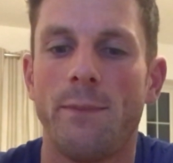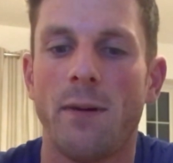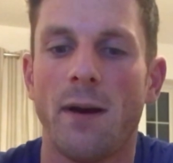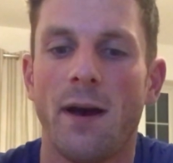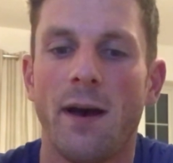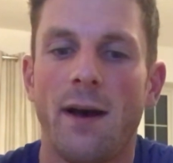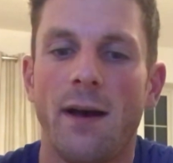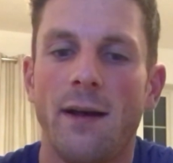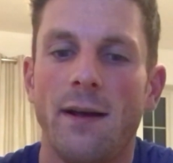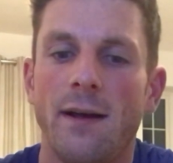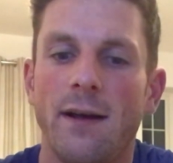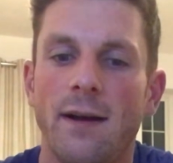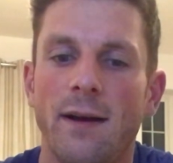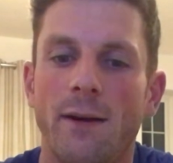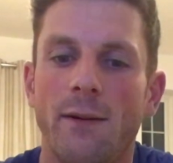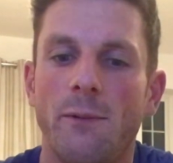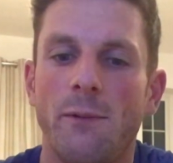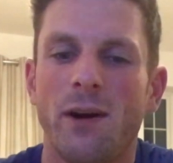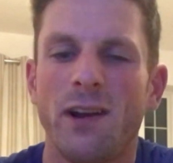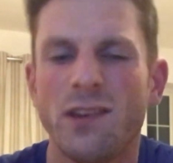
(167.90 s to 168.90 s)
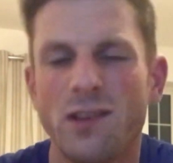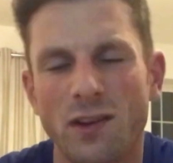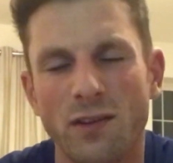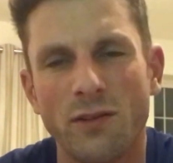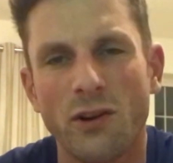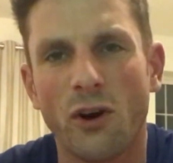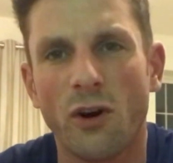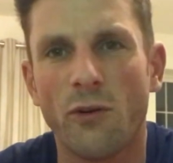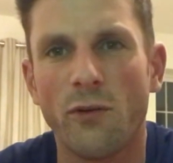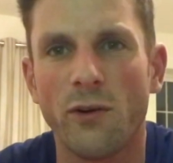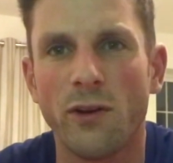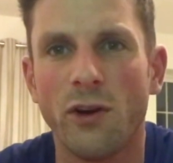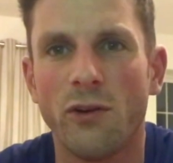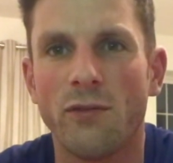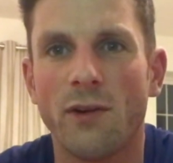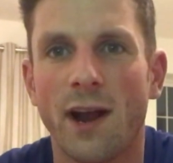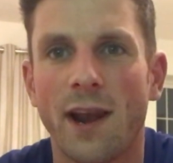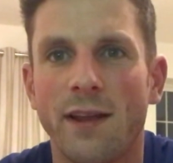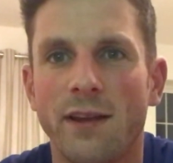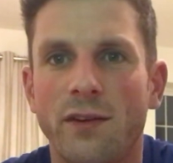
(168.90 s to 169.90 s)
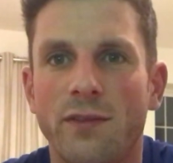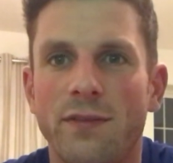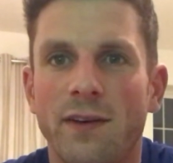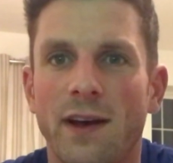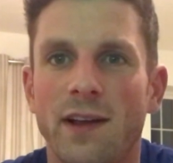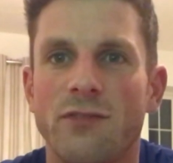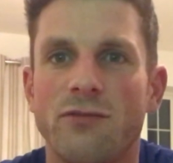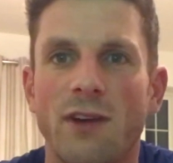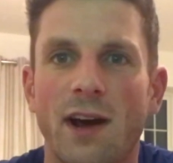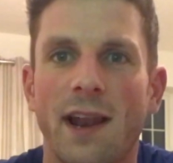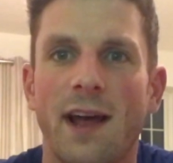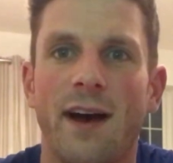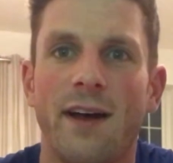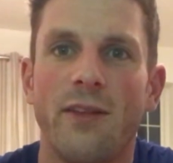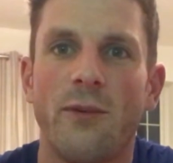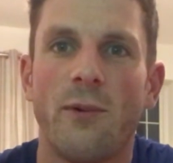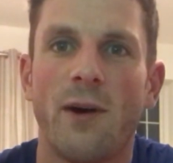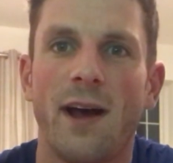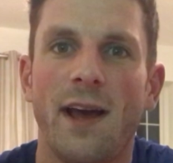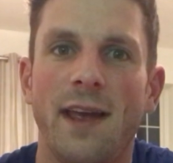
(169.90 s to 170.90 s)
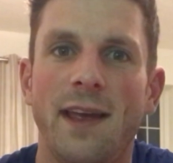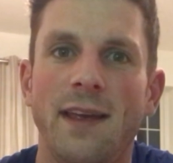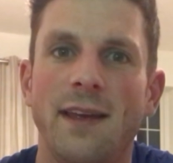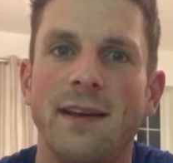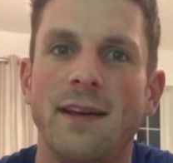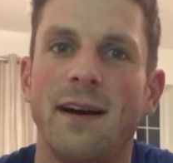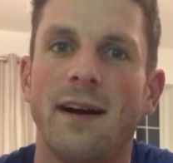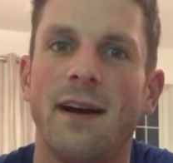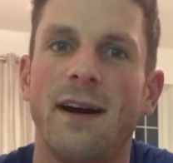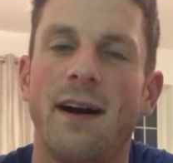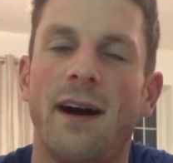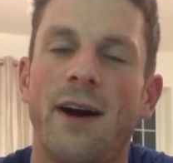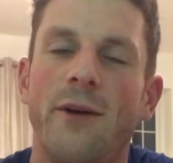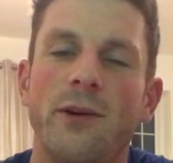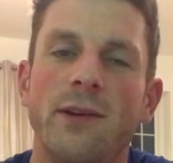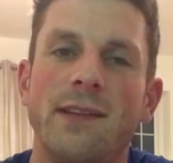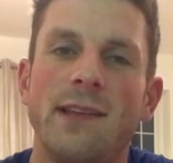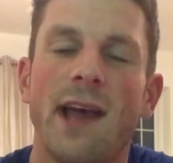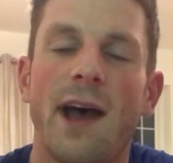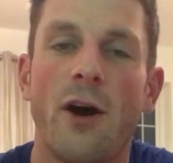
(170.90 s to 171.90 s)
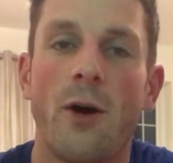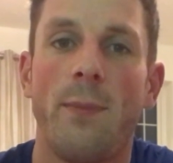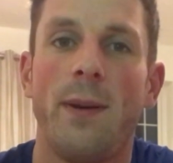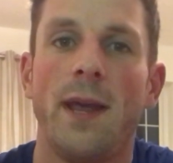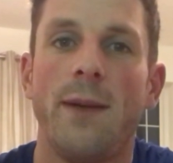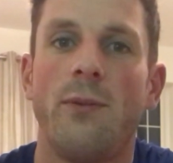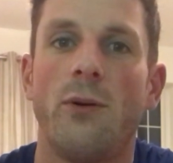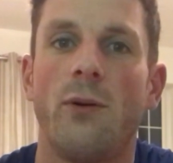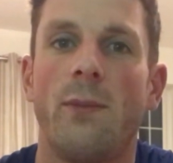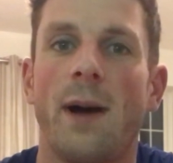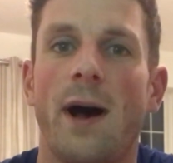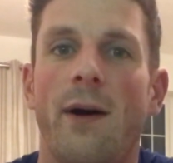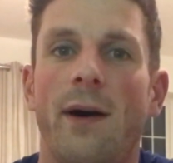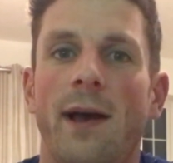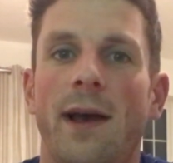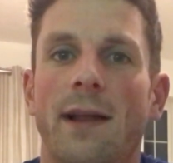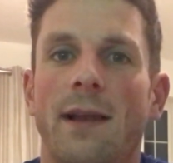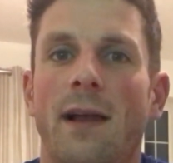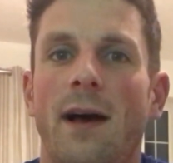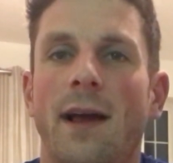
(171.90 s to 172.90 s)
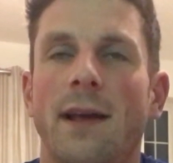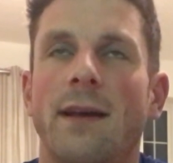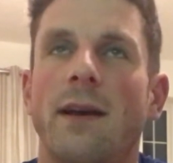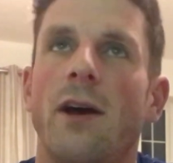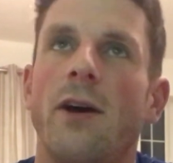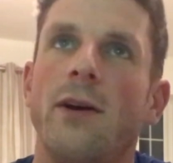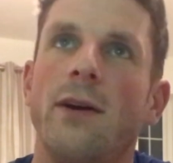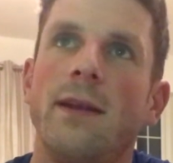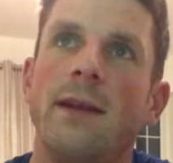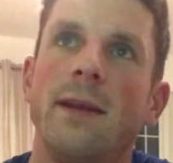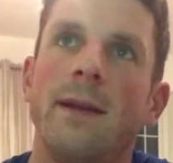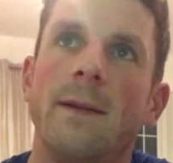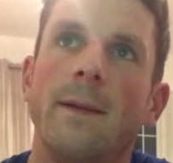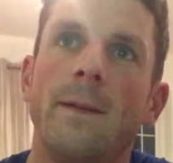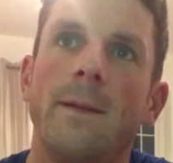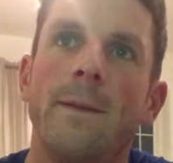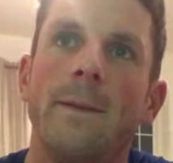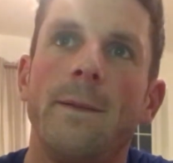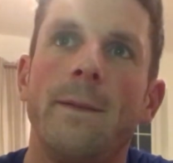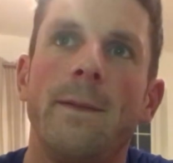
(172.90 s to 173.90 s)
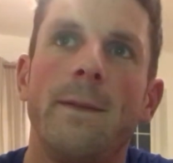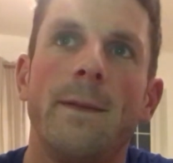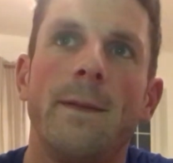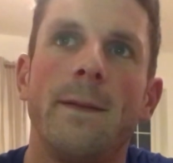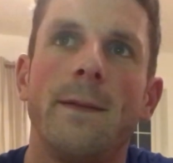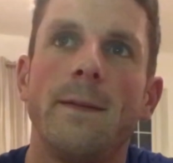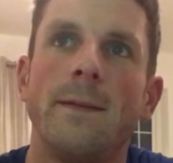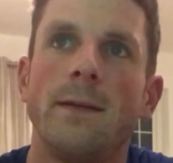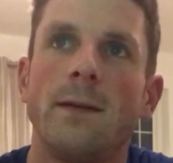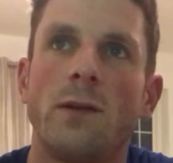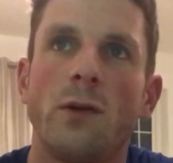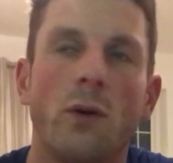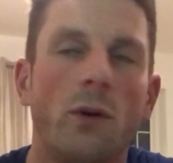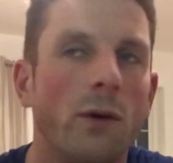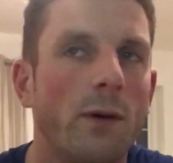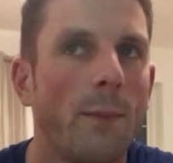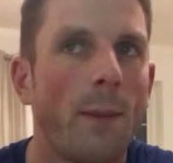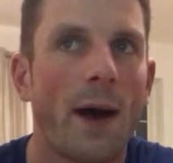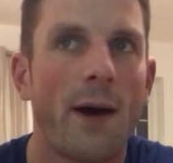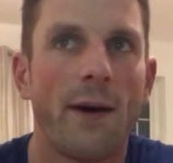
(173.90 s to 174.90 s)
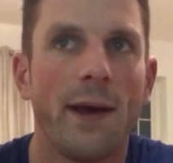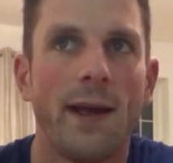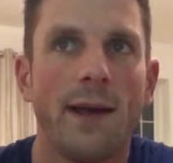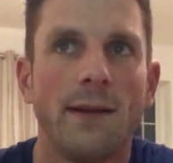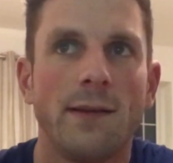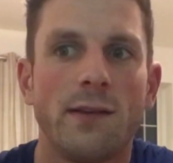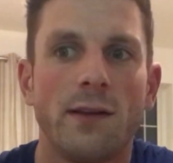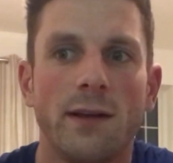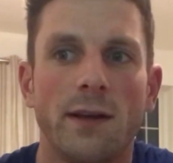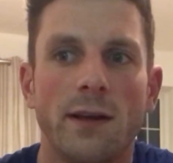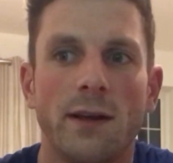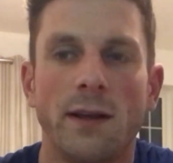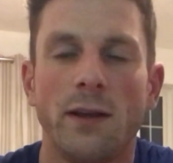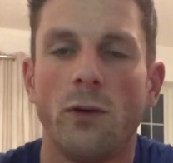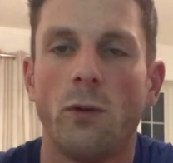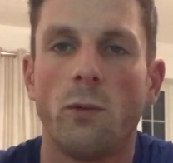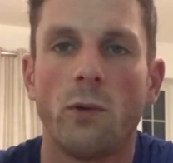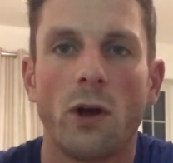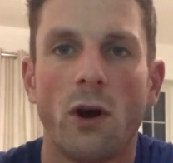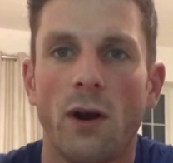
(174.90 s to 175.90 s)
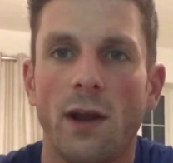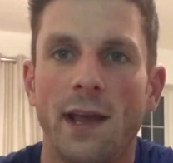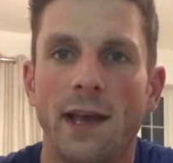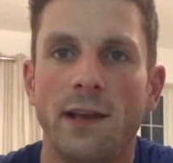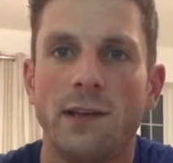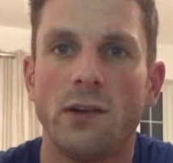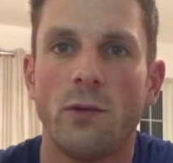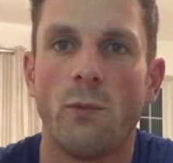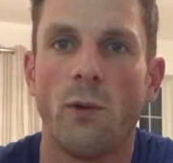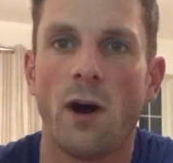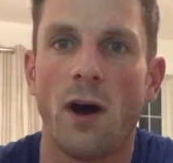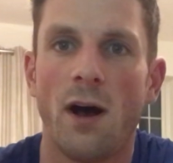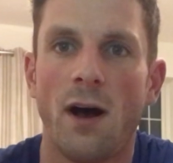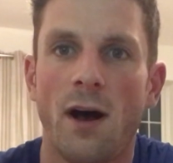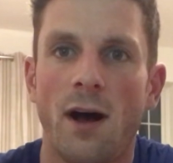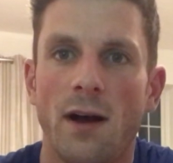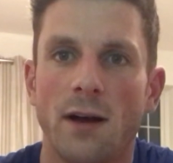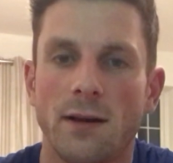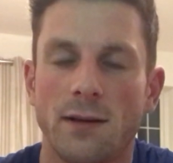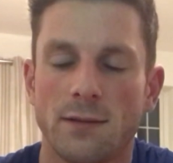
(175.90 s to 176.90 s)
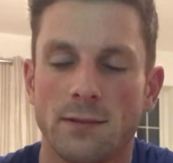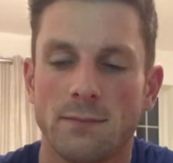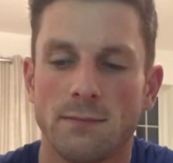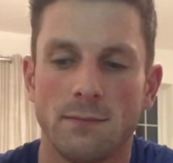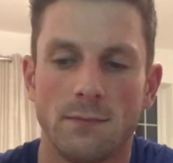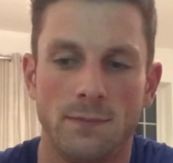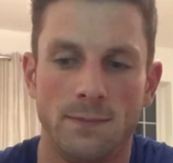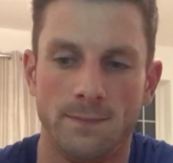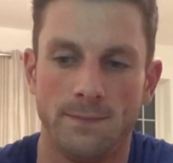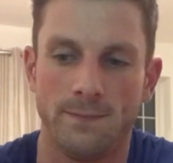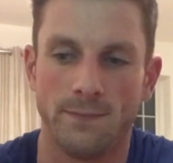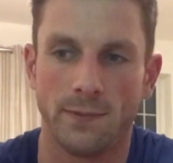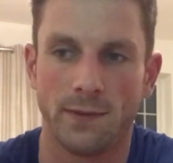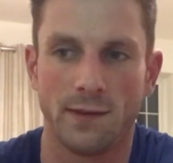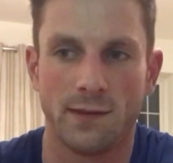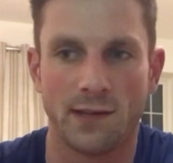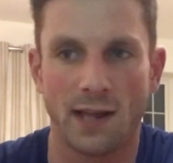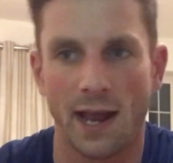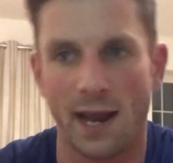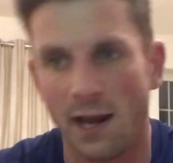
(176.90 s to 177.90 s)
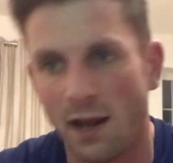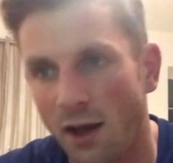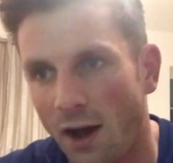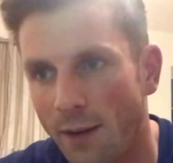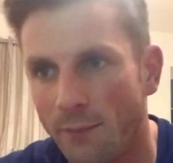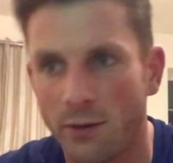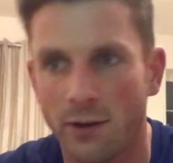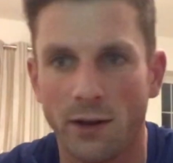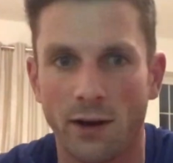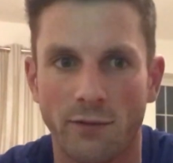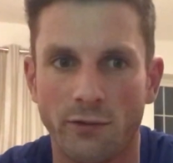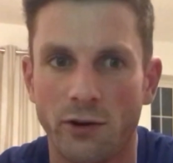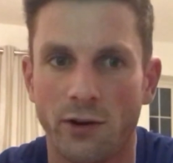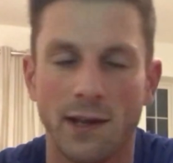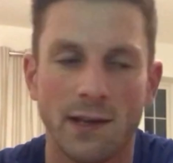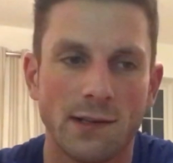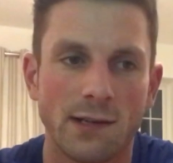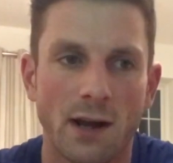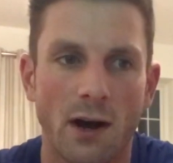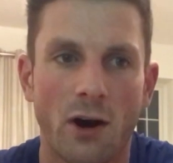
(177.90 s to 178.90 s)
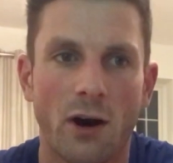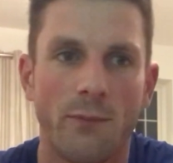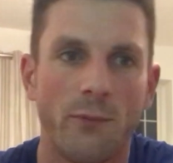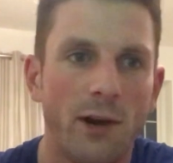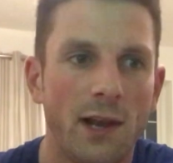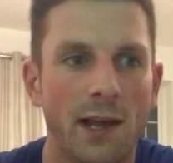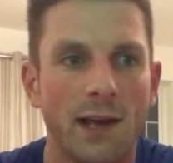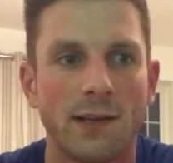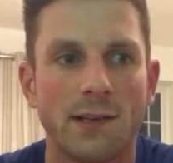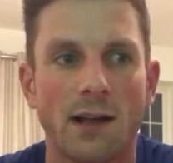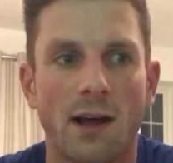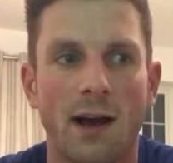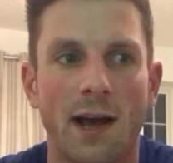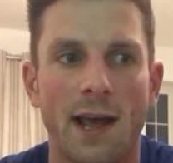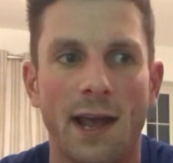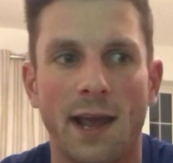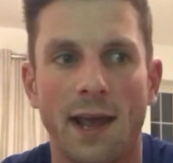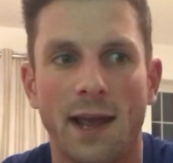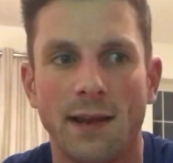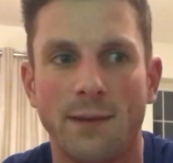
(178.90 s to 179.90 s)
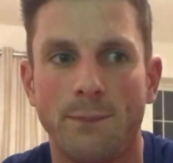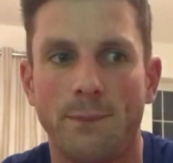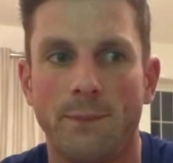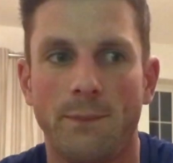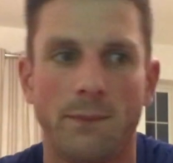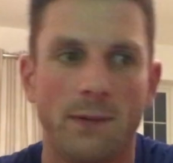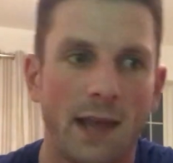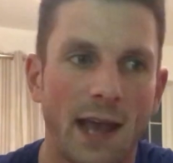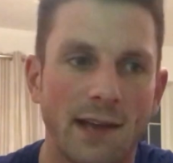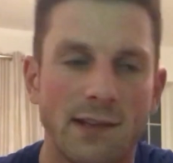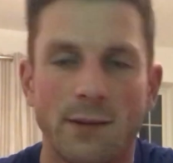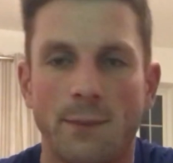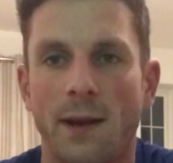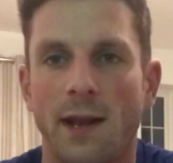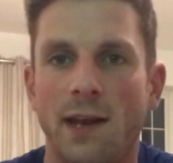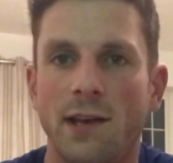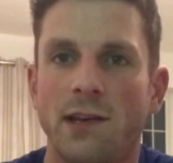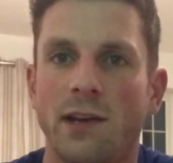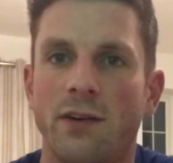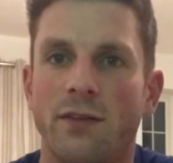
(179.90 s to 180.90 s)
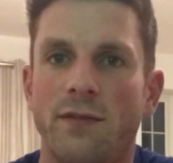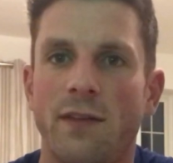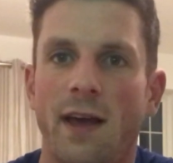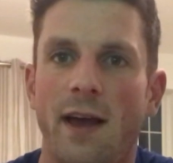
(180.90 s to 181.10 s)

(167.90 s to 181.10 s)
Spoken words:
but once you've got your first run out of the way, I would tell people about it. Like, go and talk about it to your colleagues at work. Say, look, I've got this goal, I'm really excited. Get some energy off